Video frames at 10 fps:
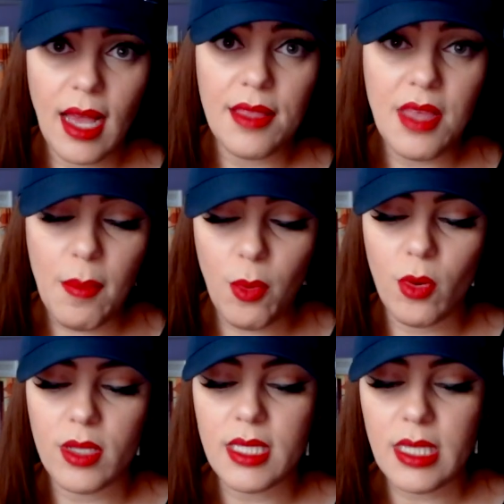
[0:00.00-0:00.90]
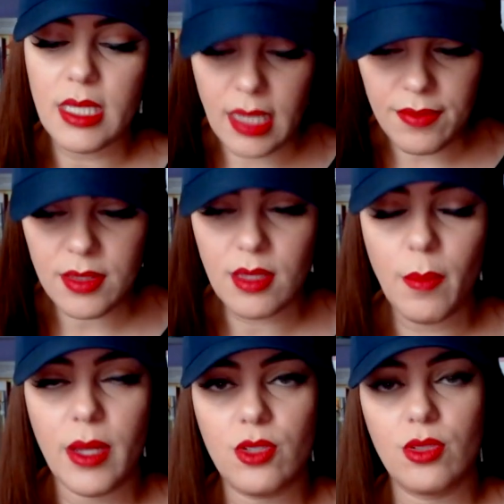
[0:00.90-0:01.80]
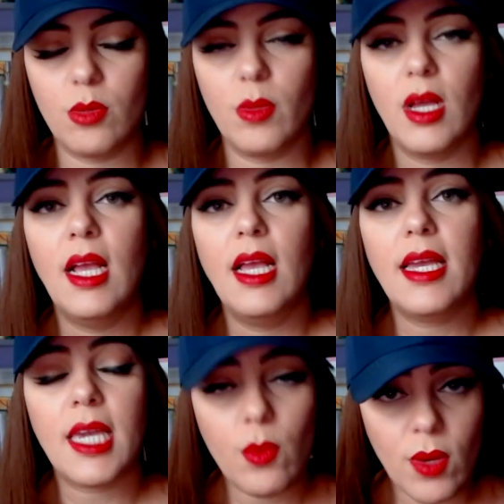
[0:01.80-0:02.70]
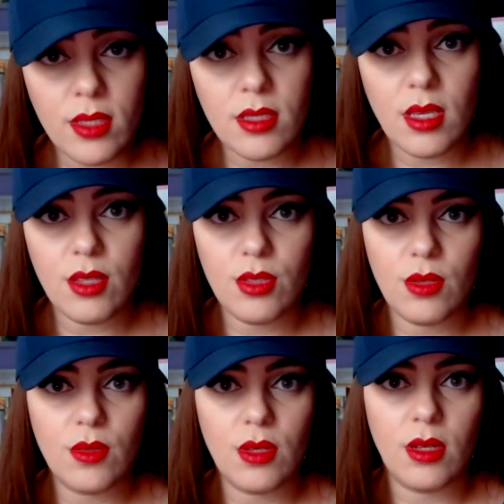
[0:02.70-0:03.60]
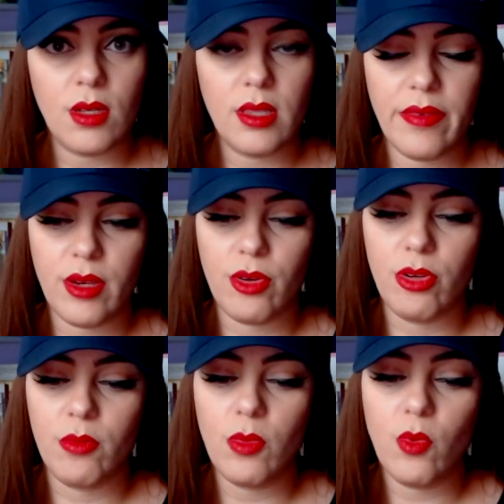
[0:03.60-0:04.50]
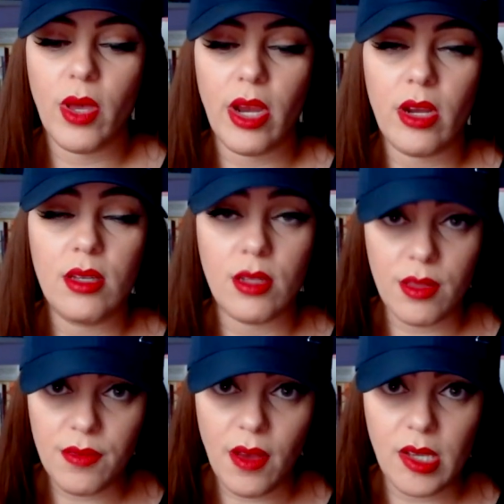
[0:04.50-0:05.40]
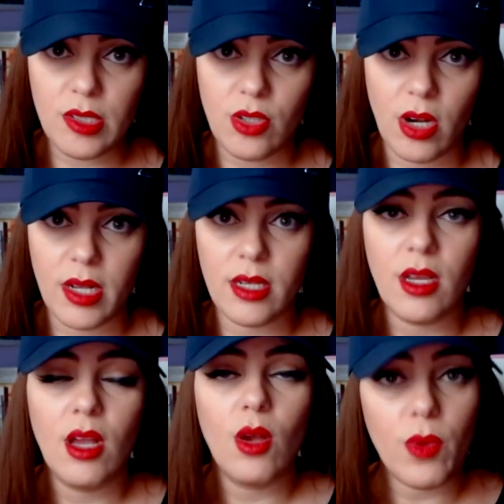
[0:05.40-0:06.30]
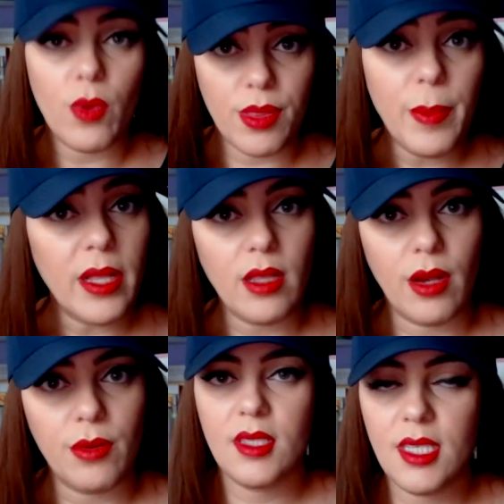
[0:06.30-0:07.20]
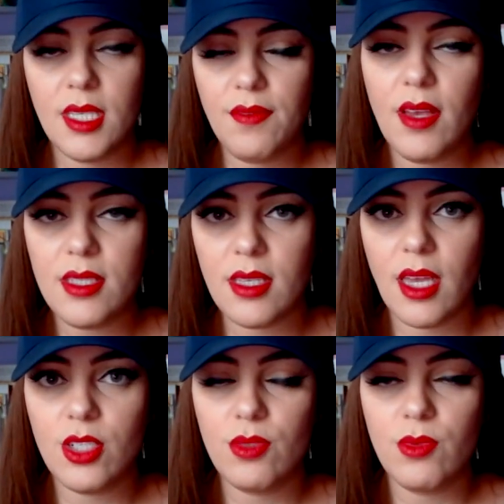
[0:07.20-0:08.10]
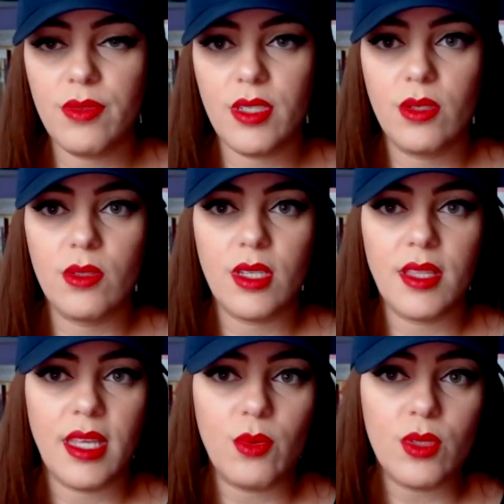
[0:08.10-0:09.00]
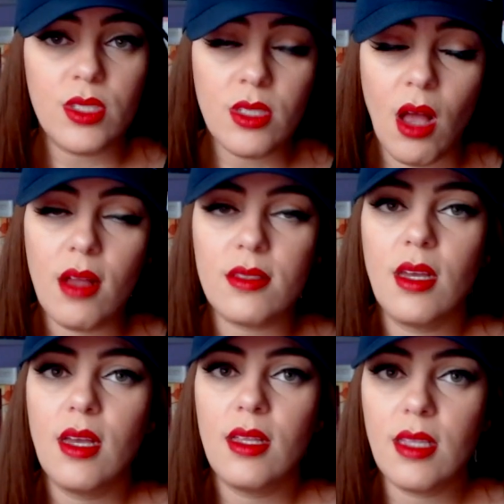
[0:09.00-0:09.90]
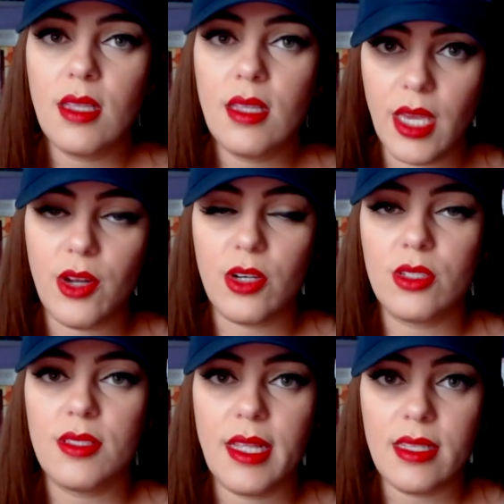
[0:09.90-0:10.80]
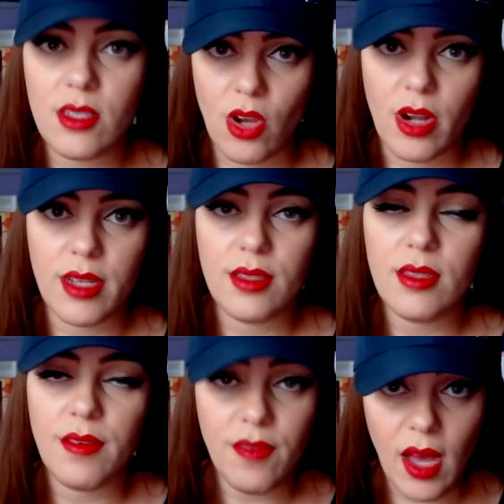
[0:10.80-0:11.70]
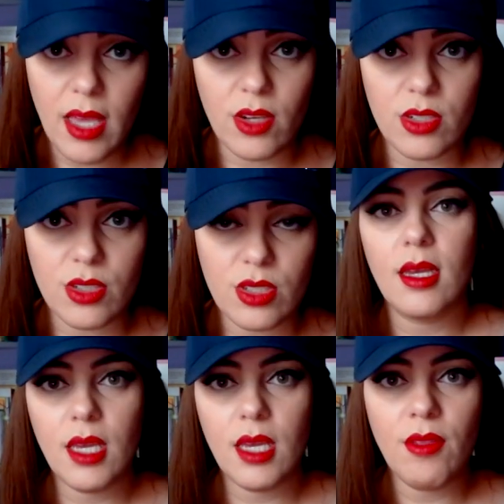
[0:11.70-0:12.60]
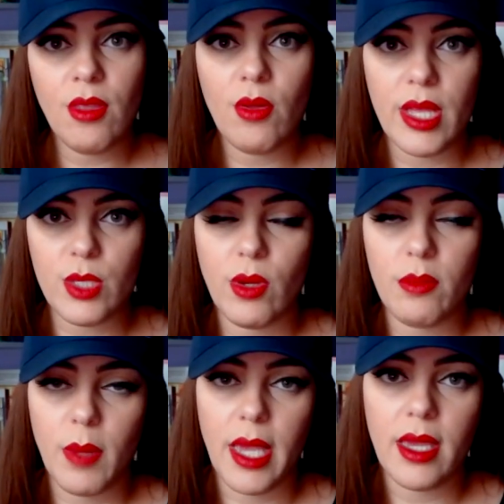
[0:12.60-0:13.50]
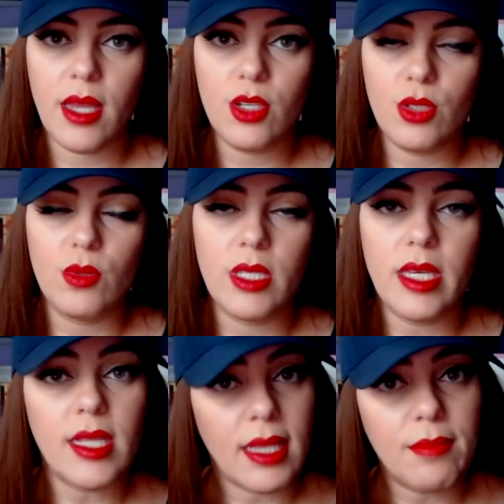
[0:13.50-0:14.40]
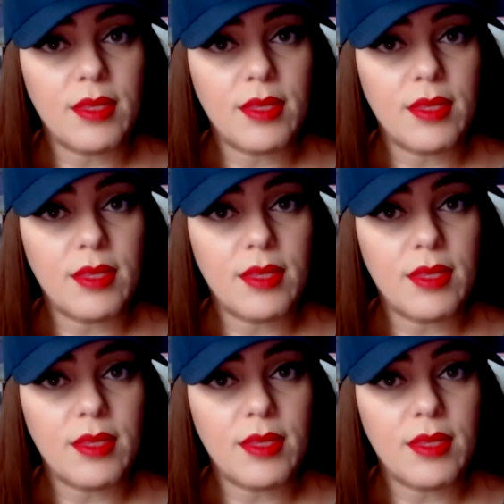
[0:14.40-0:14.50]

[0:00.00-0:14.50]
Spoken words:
At that point, he left the bedroom. He went into the living room where another fire started with the pillow. The investigation revealed that it was not the heaters that started the fires, even though that's what Mike and Julie claimed